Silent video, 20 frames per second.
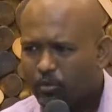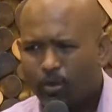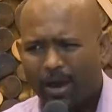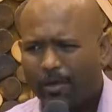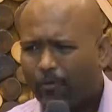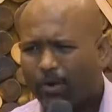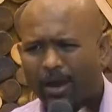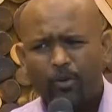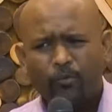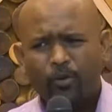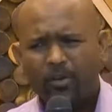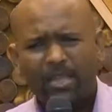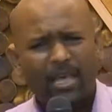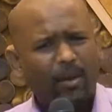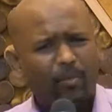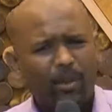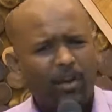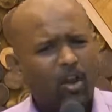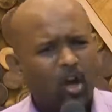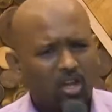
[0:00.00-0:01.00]
Why, why would
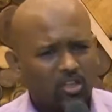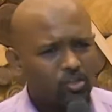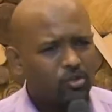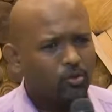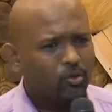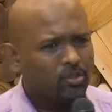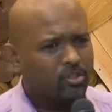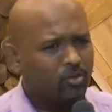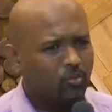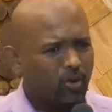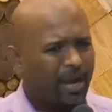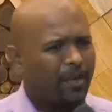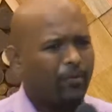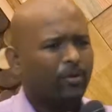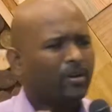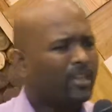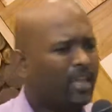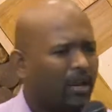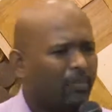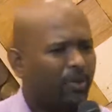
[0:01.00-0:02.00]
there be lawsuits? Why
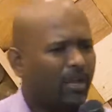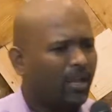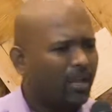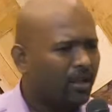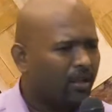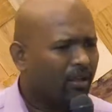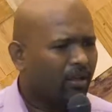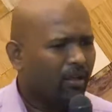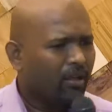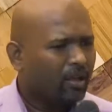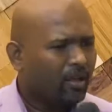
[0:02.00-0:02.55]
would there be